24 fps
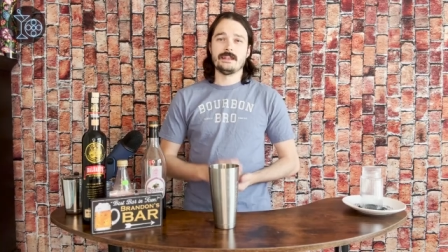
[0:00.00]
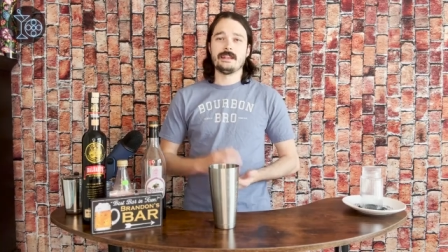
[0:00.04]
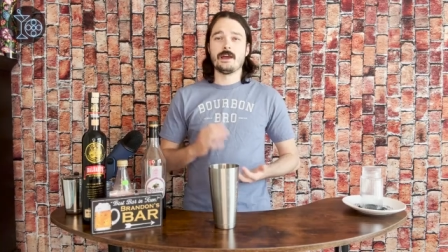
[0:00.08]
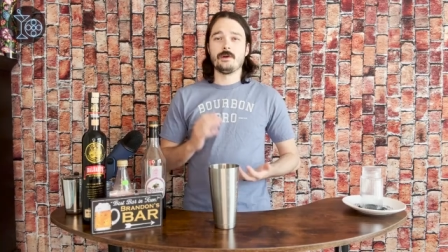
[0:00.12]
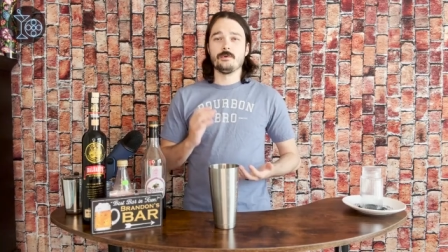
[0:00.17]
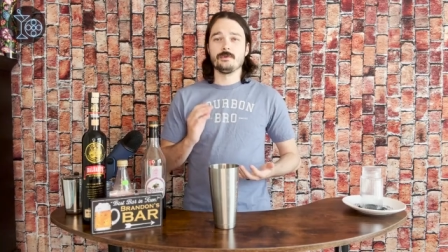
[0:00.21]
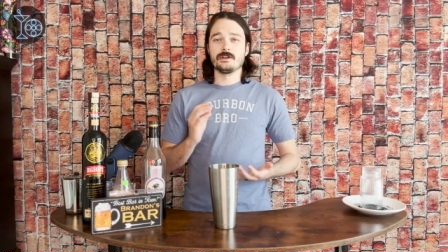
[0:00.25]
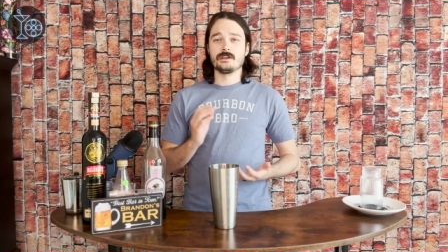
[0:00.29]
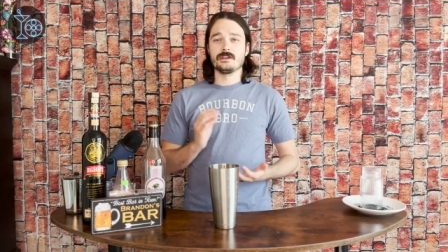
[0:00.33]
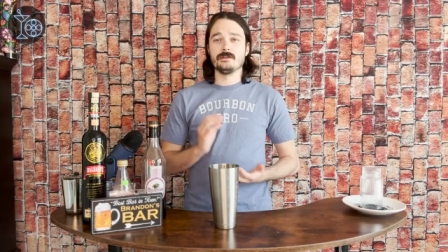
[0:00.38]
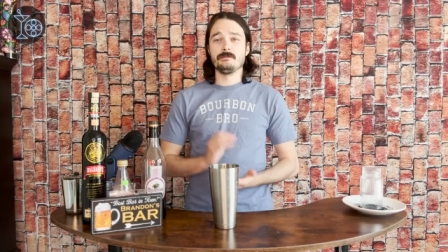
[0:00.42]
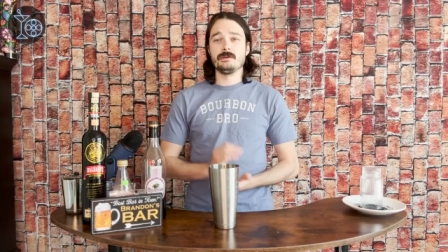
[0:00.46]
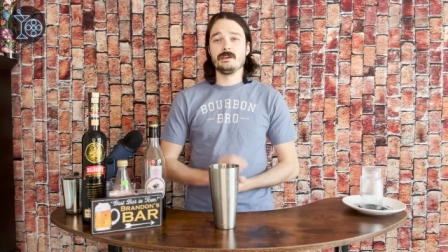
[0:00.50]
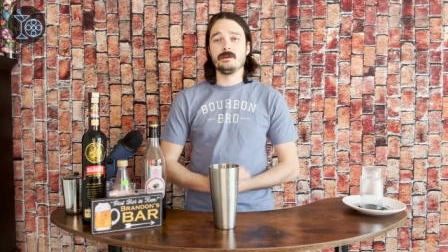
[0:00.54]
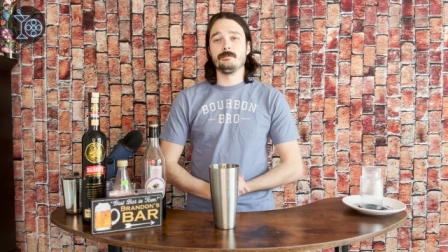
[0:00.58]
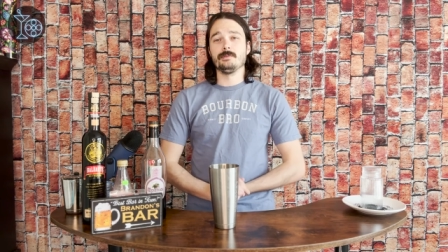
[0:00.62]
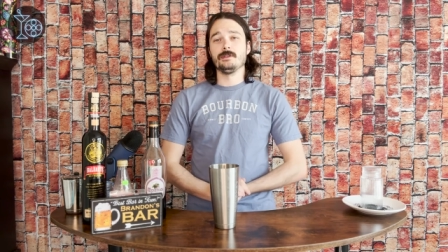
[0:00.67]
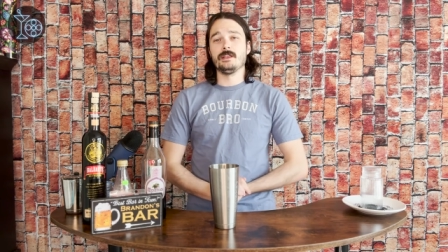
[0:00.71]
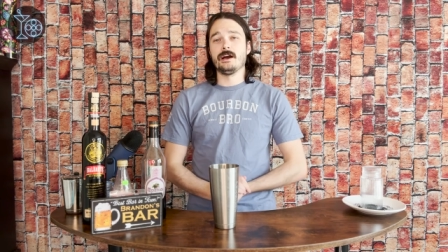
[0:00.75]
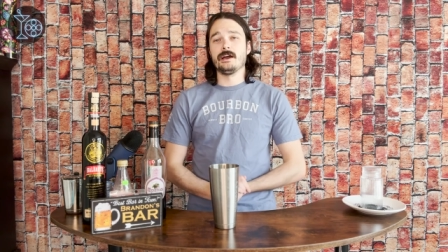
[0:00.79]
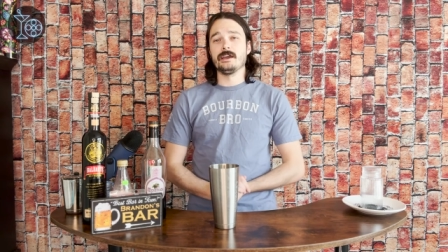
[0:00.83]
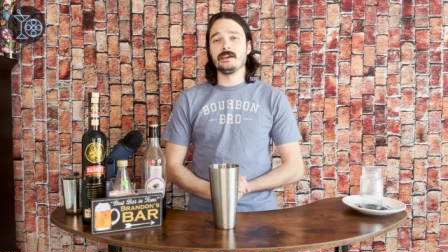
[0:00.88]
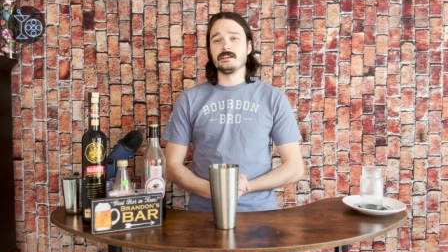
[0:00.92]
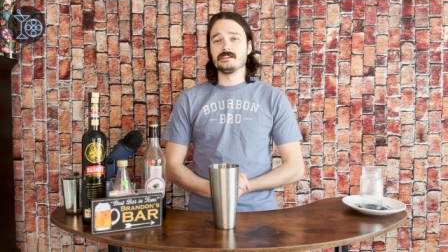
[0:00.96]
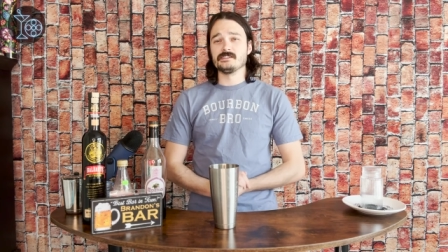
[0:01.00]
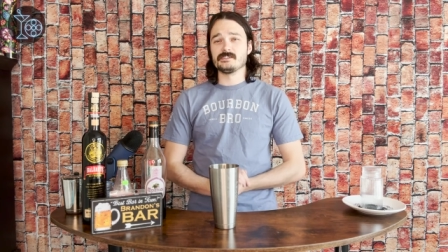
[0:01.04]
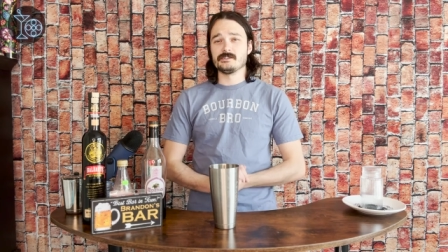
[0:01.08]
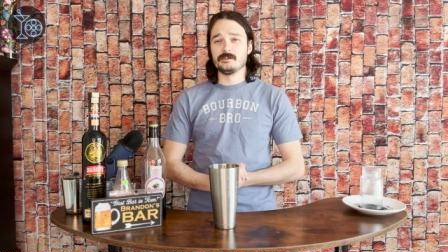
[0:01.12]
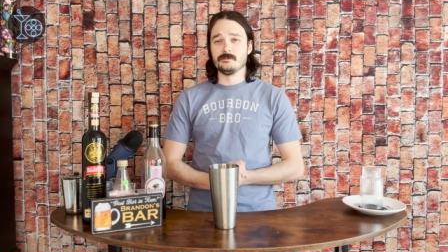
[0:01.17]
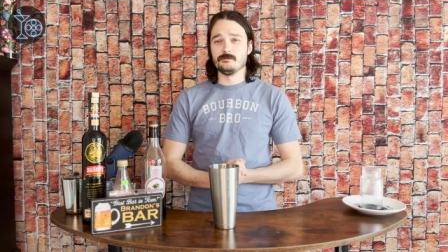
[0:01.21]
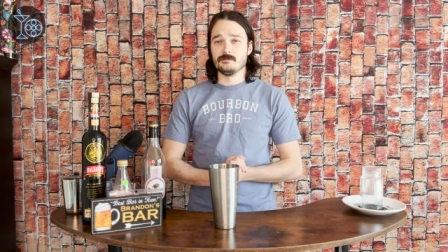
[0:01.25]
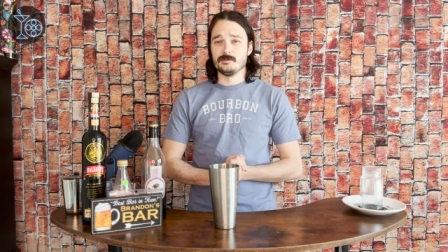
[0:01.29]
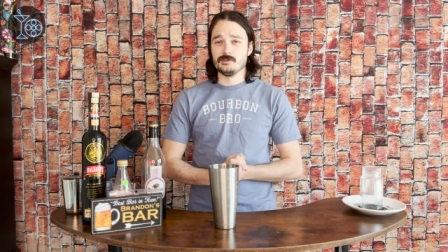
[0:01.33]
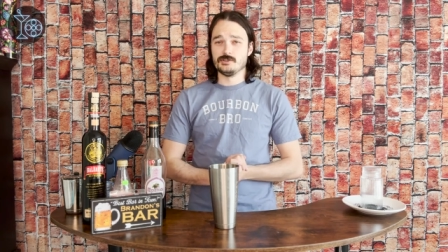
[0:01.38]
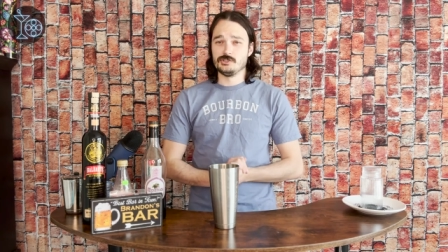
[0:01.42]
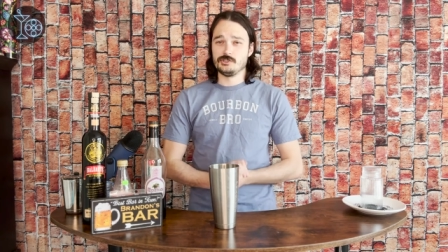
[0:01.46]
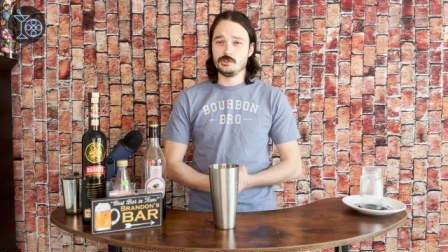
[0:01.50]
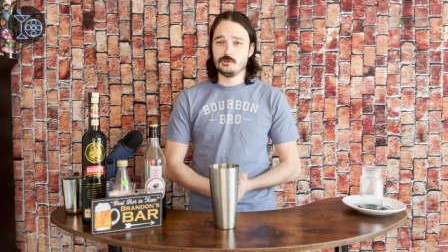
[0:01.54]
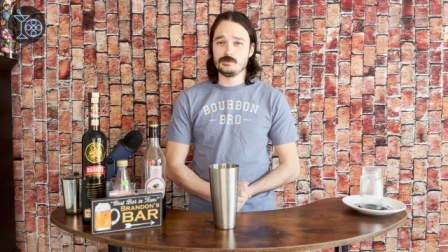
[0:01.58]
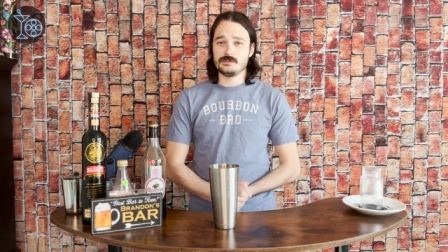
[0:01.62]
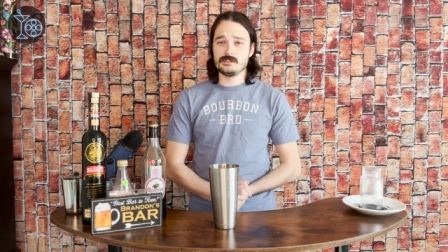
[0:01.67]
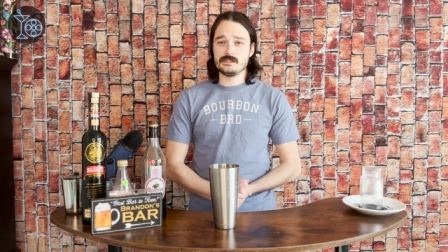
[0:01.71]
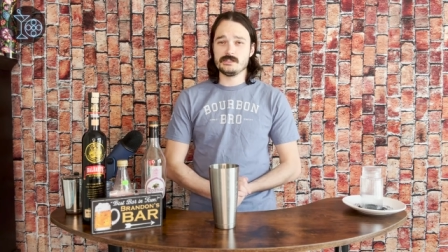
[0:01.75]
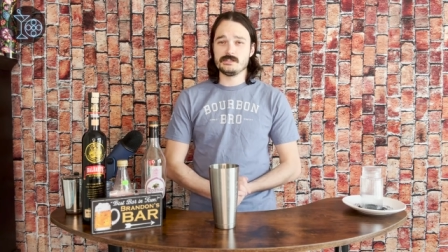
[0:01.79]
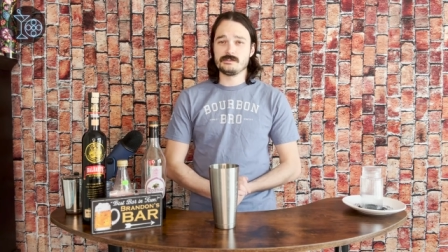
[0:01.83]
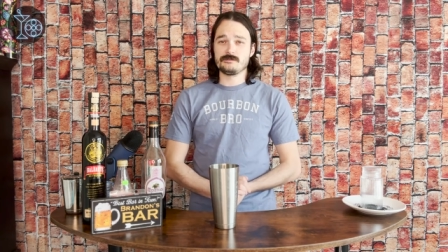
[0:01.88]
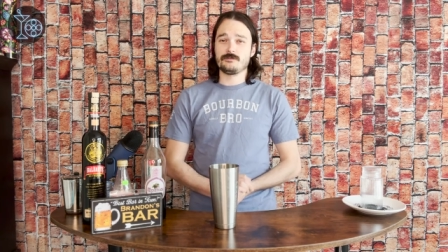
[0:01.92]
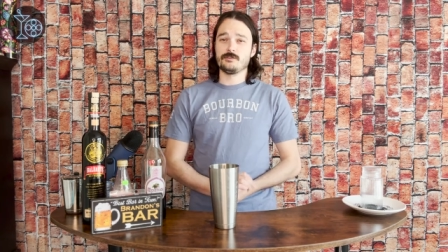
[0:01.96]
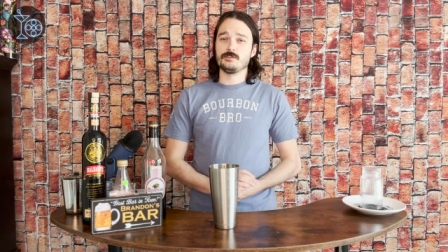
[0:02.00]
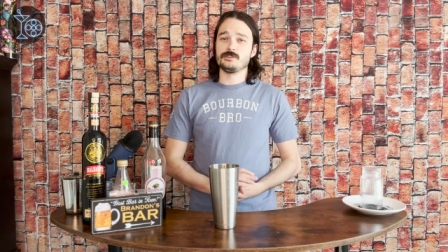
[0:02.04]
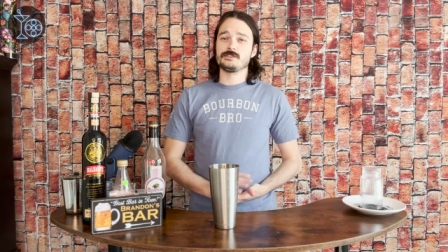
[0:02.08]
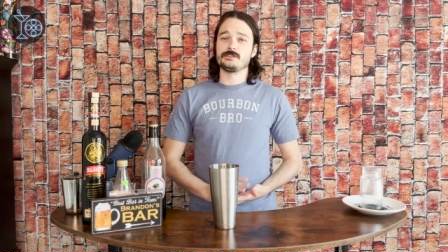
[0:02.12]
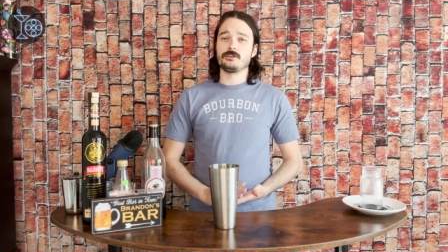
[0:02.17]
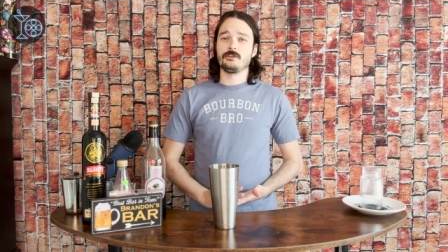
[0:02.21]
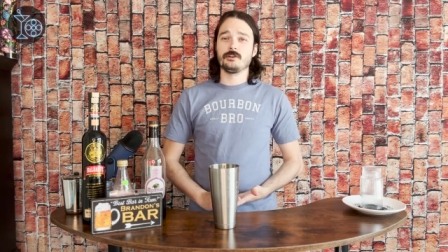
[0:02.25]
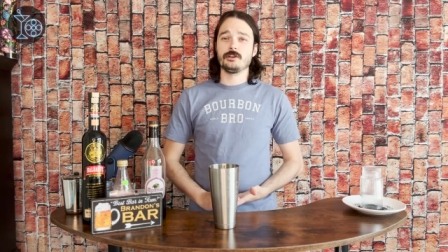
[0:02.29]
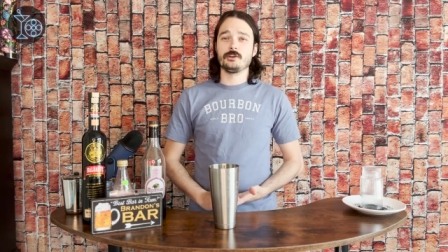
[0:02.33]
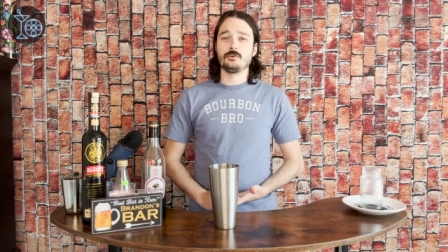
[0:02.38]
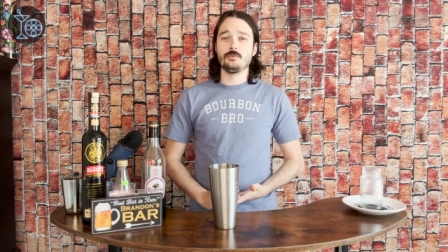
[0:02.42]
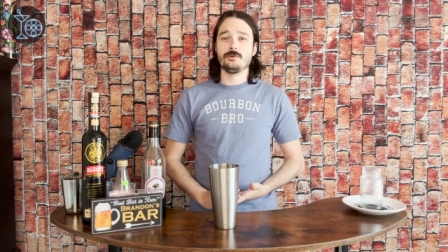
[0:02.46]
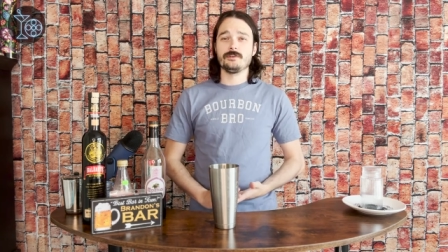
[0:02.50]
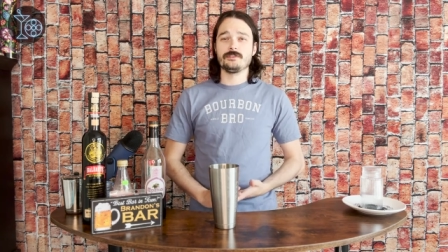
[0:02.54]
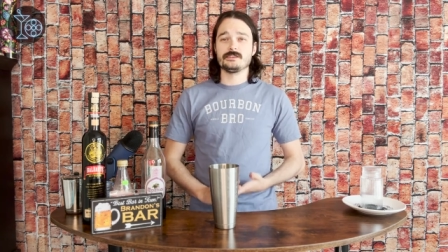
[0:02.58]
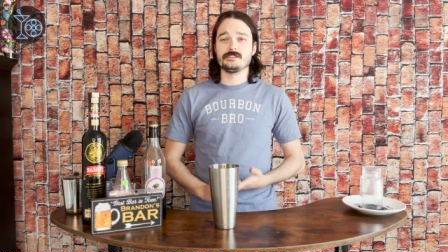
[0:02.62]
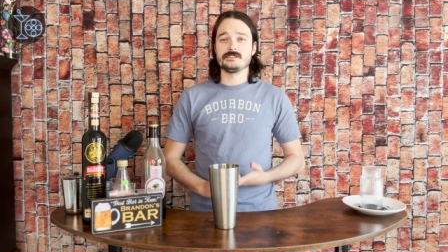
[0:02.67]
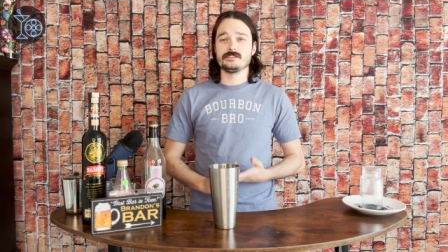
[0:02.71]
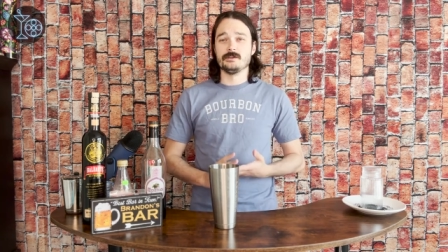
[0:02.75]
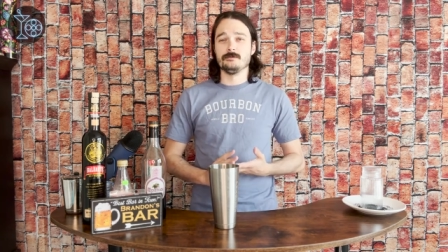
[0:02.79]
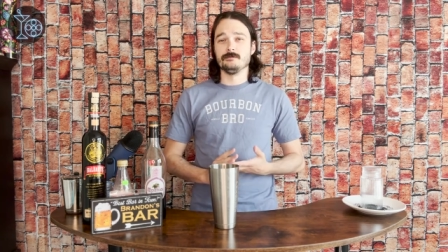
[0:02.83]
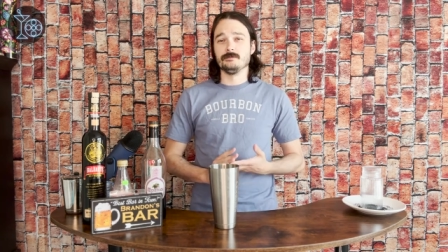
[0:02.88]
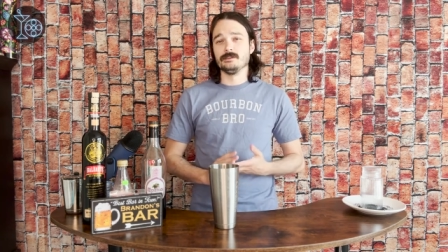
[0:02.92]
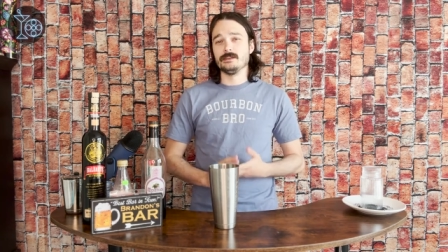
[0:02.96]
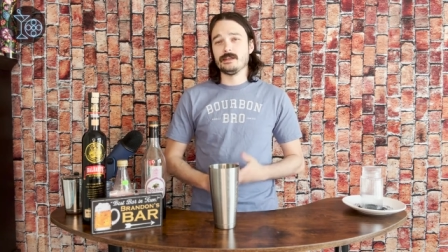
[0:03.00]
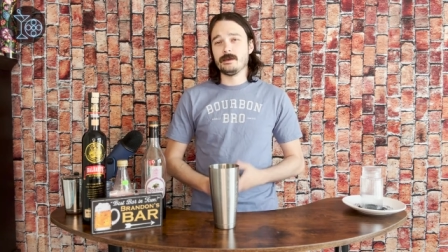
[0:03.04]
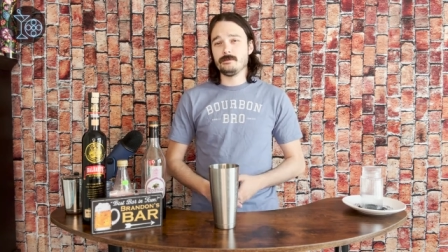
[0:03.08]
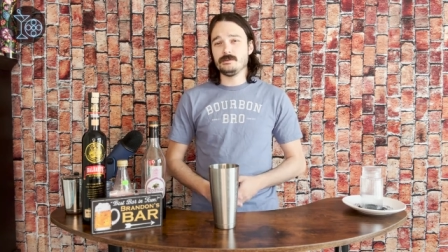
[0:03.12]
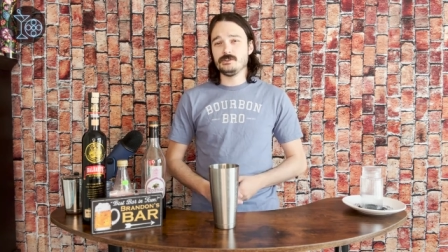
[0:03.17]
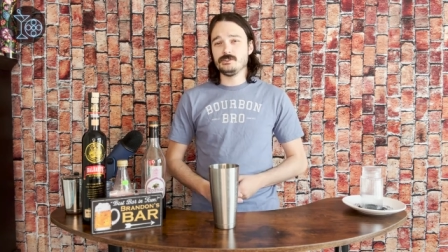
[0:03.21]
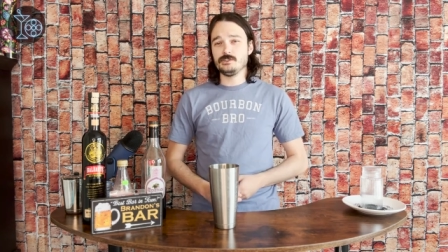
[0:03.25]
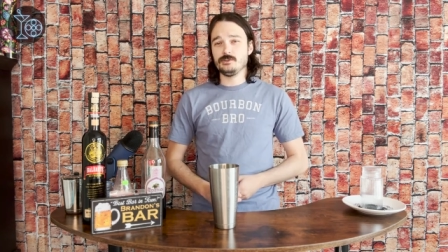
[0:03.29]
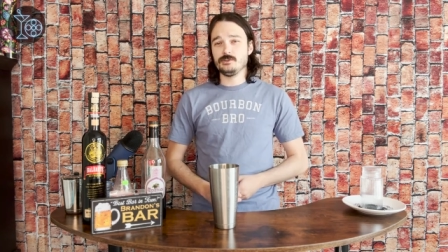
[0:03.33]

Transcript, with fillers: And now we're gonna be applying some juices, first starting with some lemon